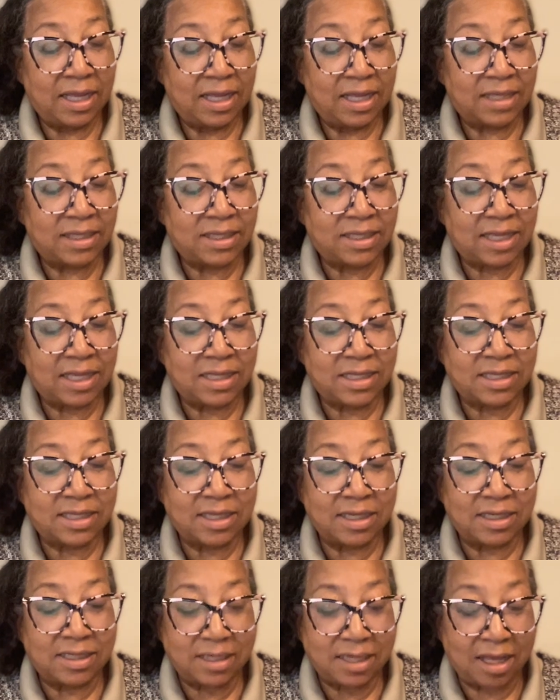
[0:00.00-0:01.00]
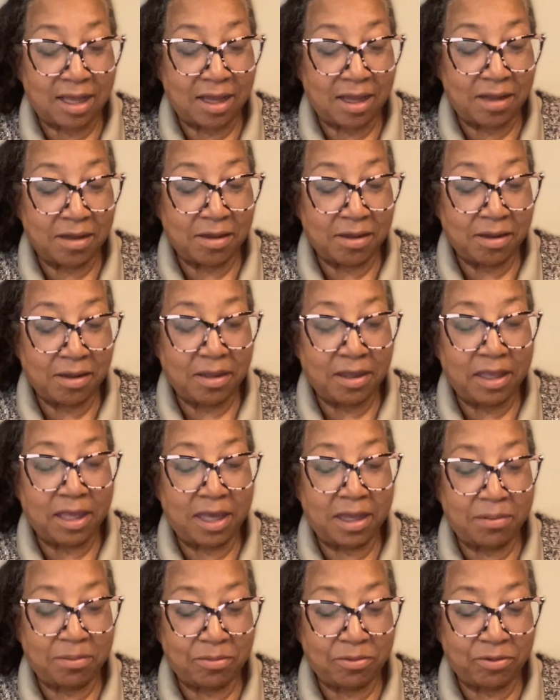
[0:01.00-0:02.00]
It says the tongue
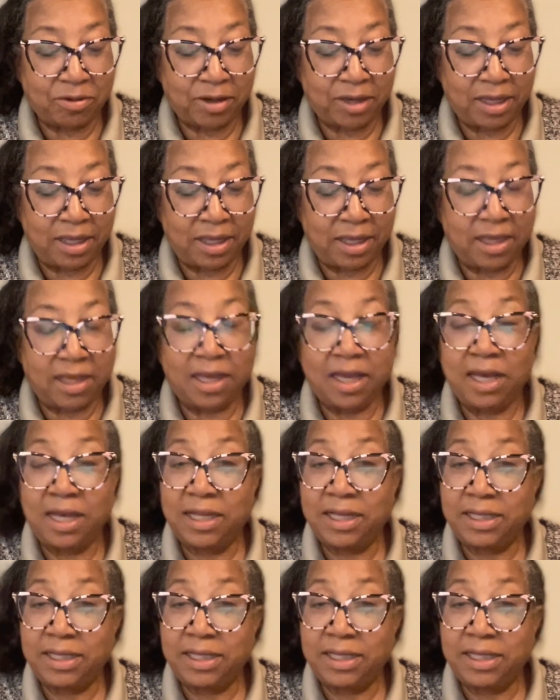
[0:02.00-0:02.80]
can bring